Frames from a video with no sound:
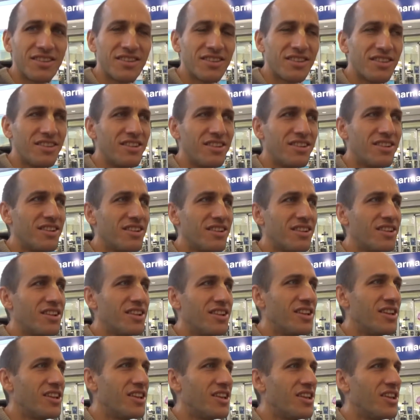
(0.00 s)
I don't know,
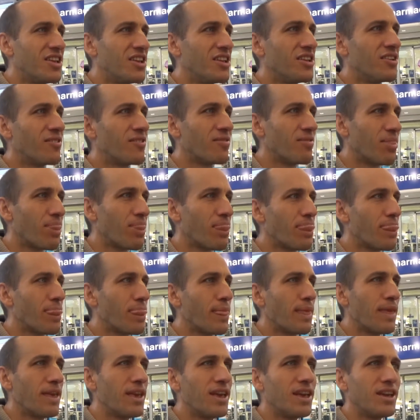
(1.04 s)
compared to
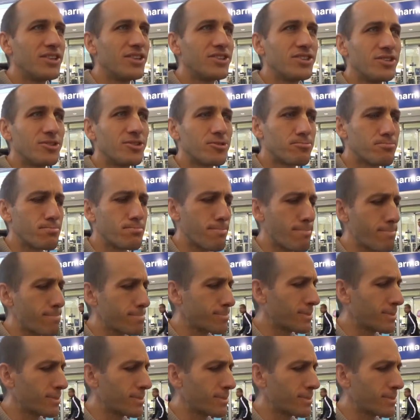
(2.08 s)
how you feel now.